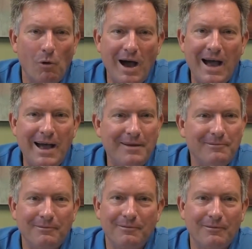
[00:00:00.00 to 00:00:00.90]
Why,
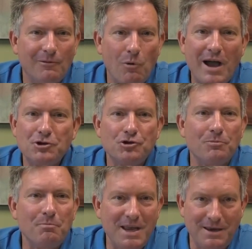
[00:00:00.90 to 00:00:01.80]
why
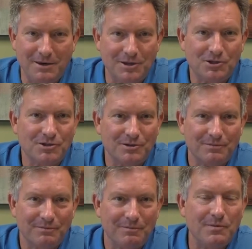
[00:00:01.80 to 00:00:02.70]
should meekness
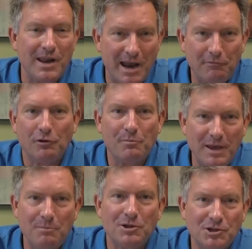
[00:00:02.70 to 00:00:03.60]
never
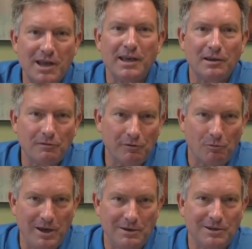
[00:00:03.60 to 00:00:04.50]
be mistaken for
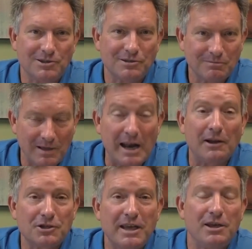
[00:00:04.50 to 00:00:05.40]
weakness? And
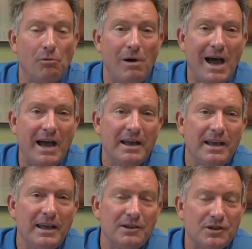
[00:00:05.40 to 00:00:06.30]
I'll tell you why.
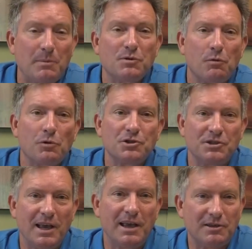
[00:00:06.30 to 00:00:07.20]
James 4
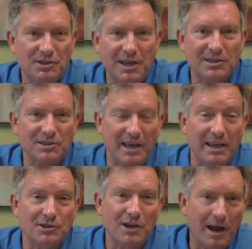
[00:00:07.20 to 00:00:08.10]
6
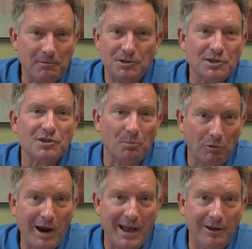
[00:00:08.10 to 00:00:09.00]
says, God resists the
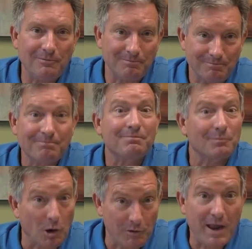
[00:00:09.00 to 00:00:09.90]
proud
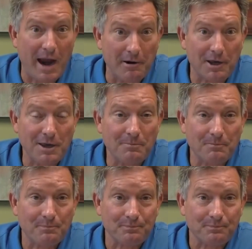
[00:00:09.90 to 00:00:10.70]
or the arrogant.